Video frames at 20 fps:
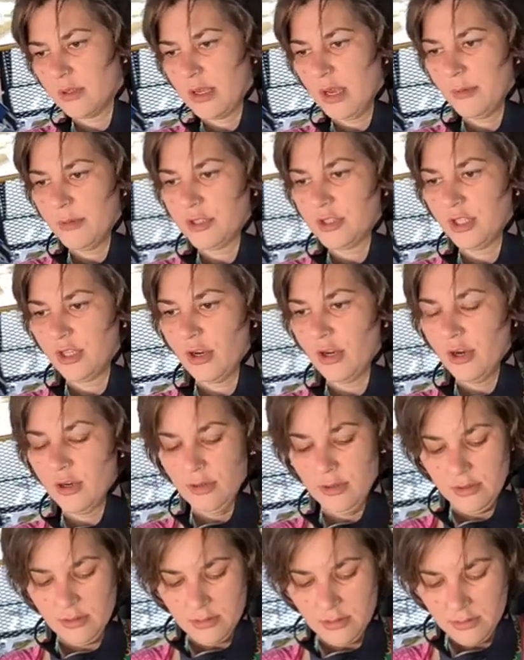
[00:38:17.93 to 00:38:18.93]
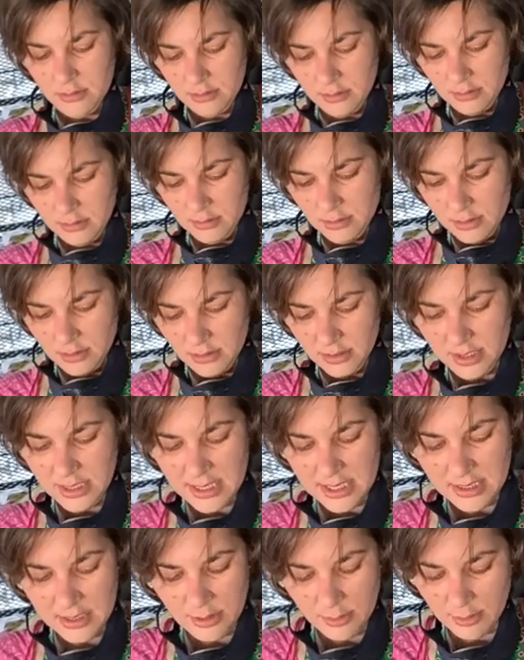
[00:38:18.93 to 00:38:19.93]
How much you got?
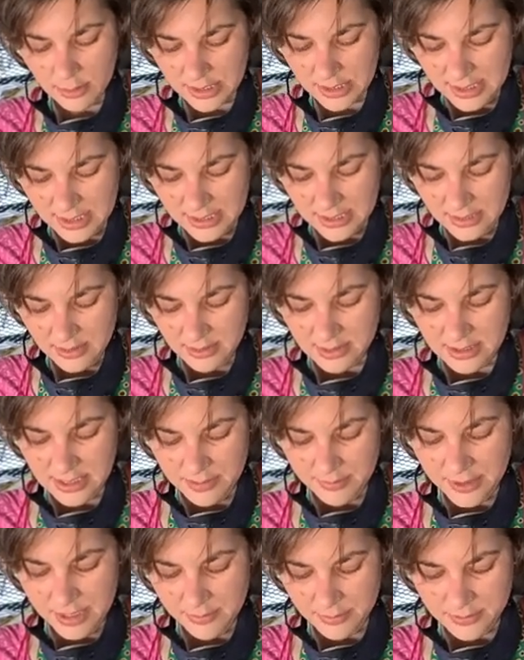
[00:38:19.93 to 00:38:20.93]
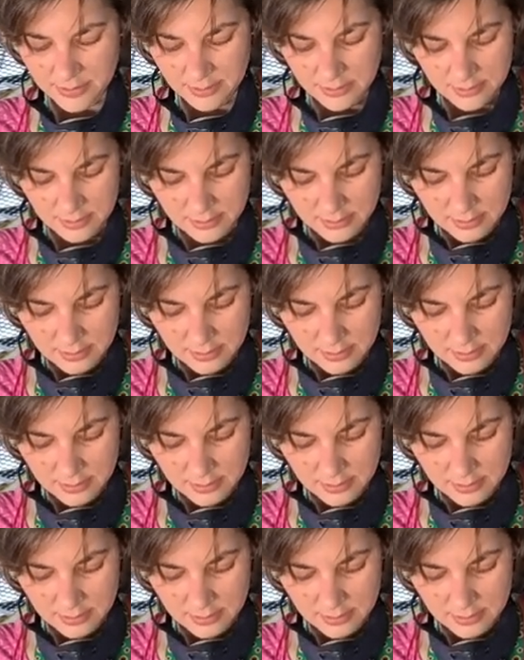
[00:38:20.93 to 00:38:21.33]
I'll get it another day, babes.